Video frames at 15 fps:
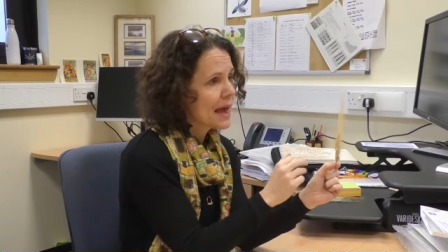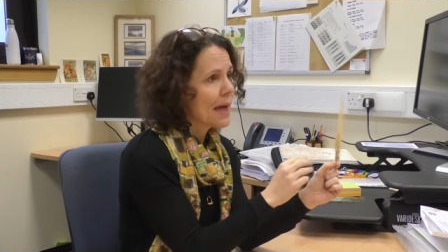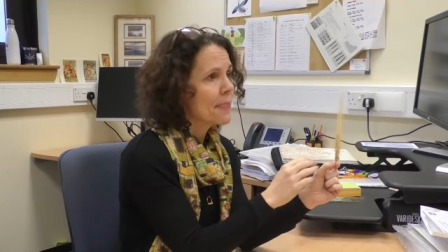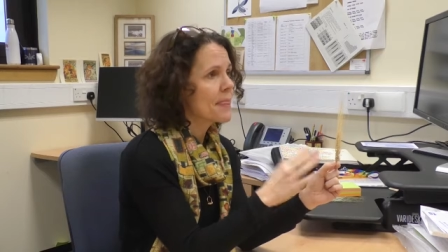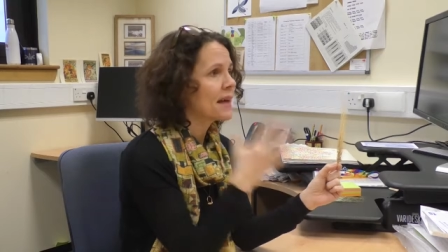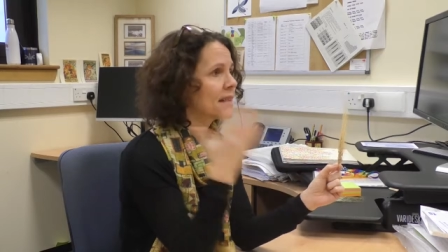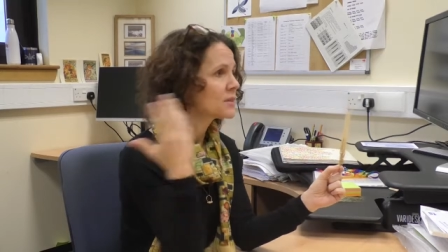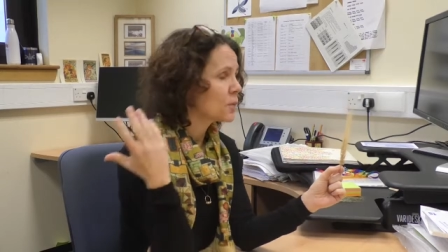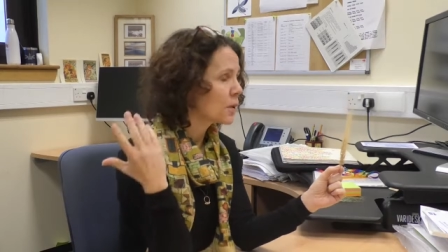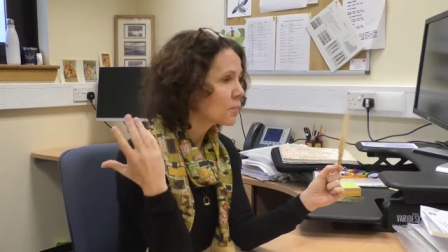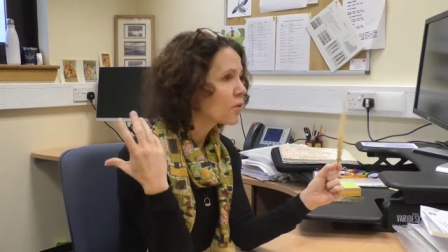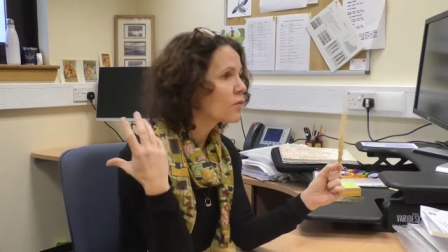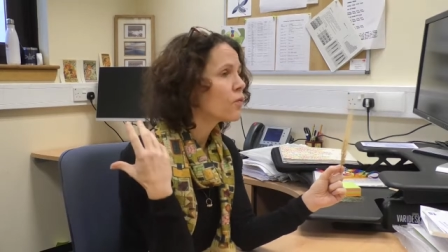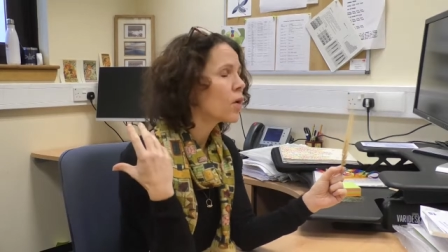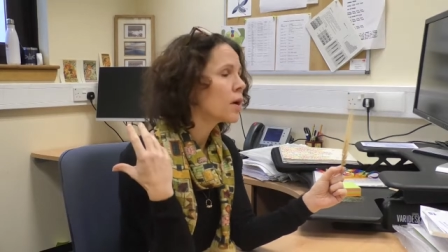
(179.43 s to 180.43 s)
and that's what
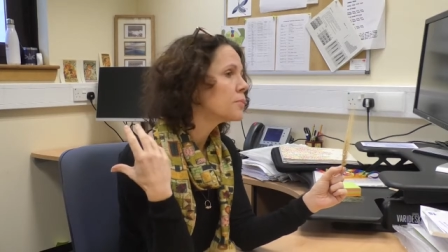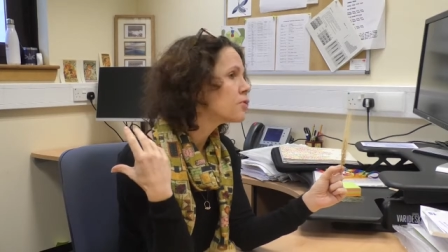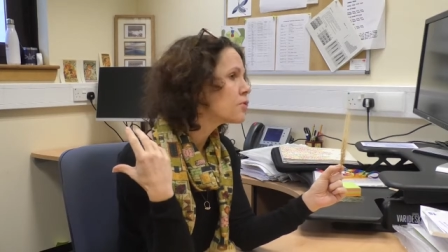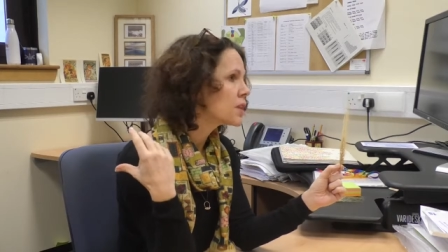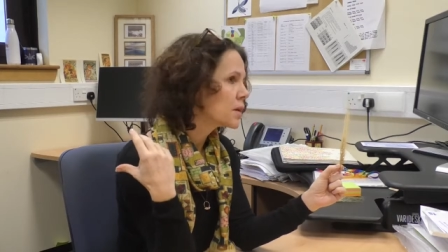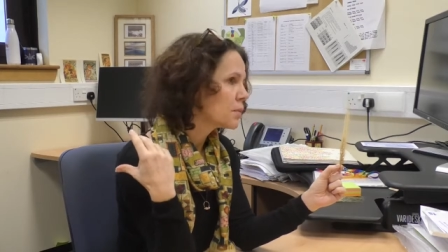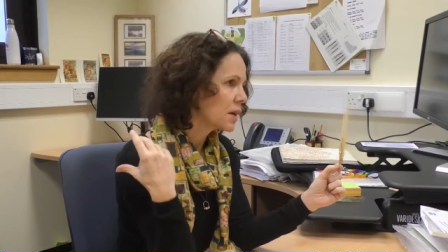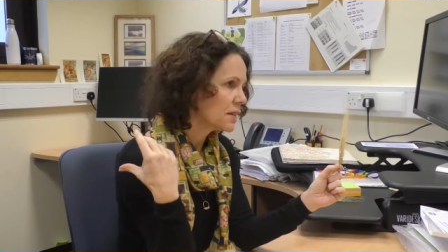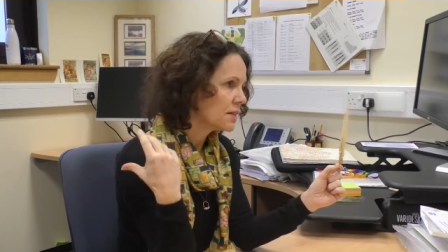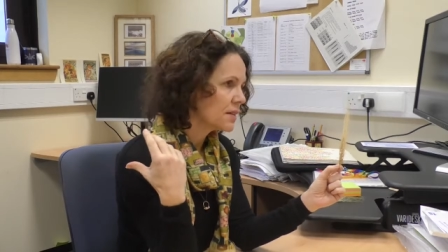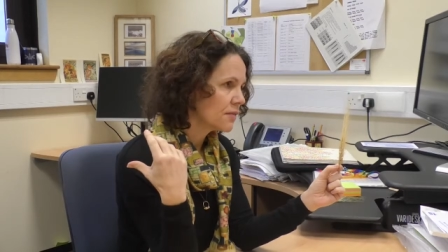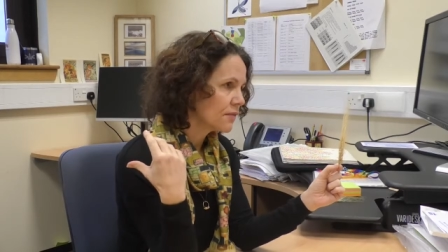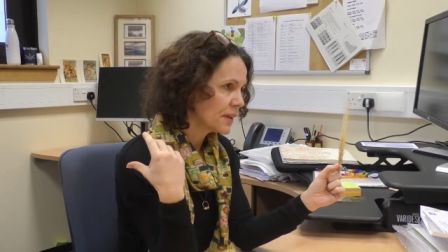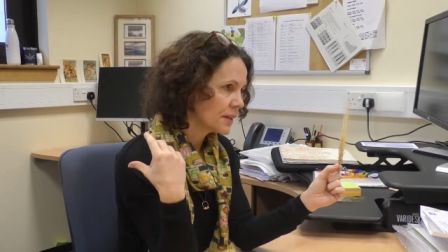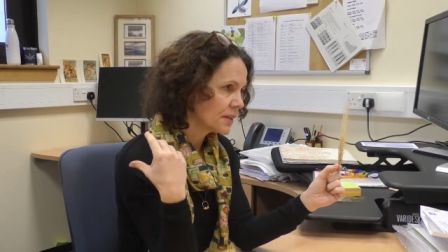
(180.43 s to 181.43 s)
performs really well in
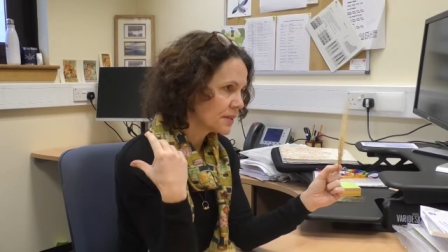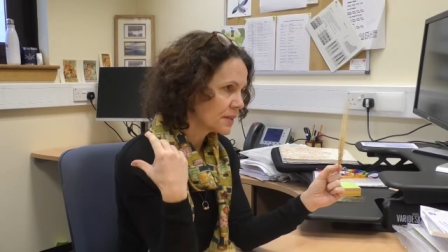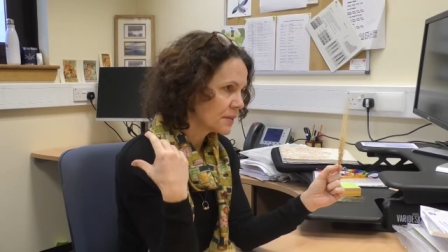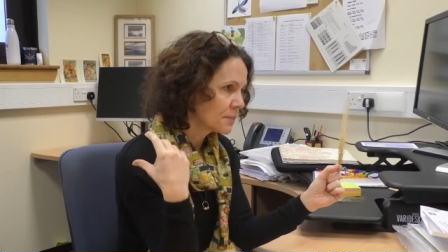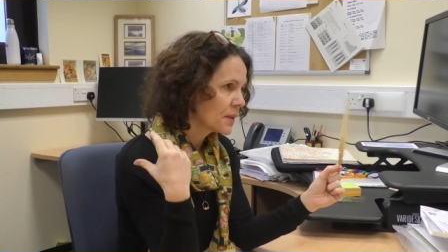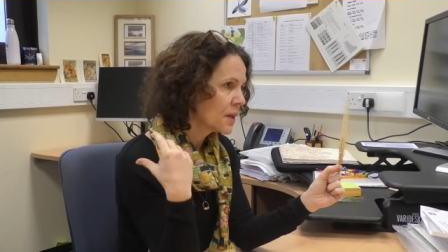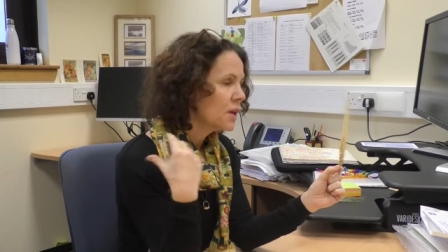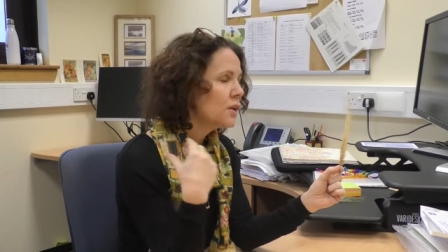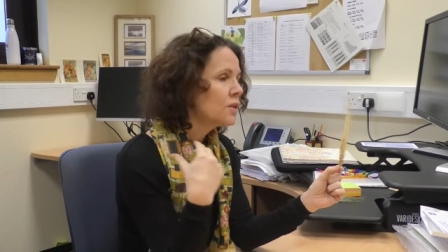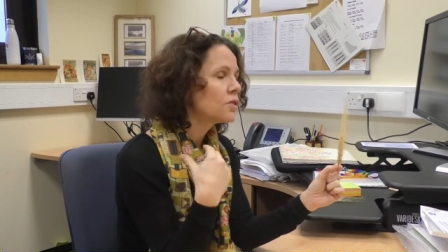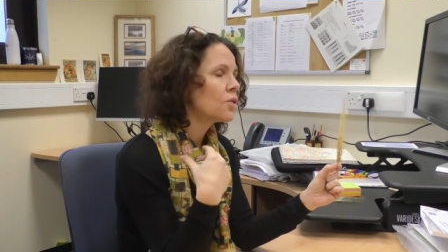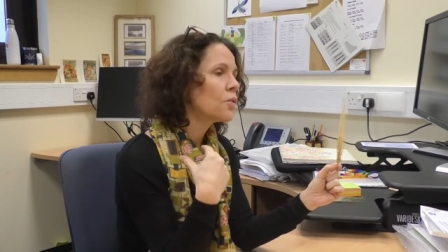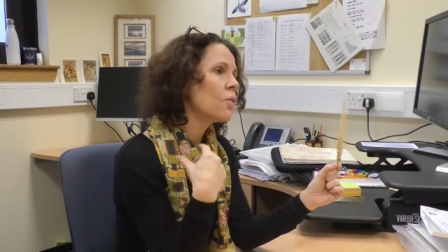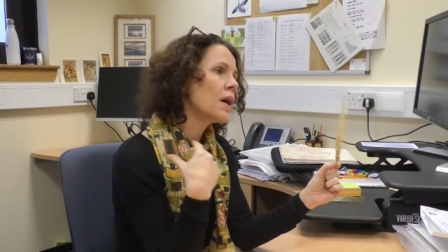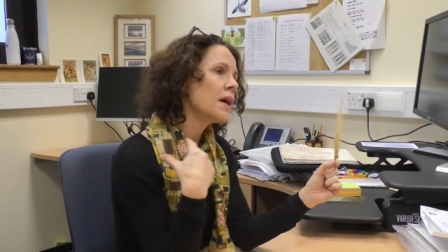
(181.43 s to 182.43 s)
the field.
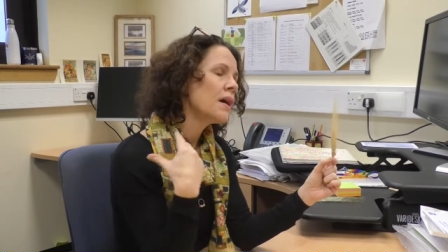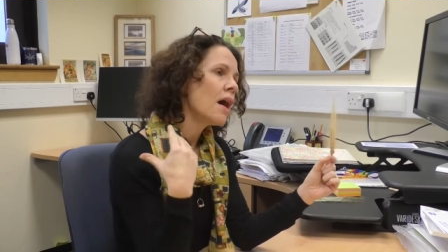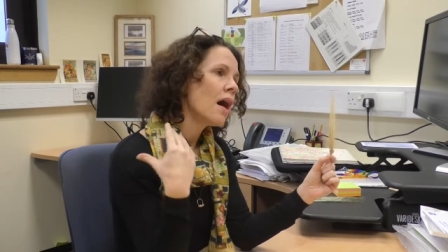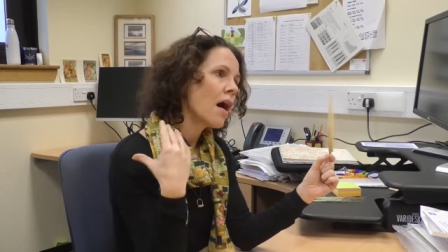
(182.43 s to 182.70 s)
So what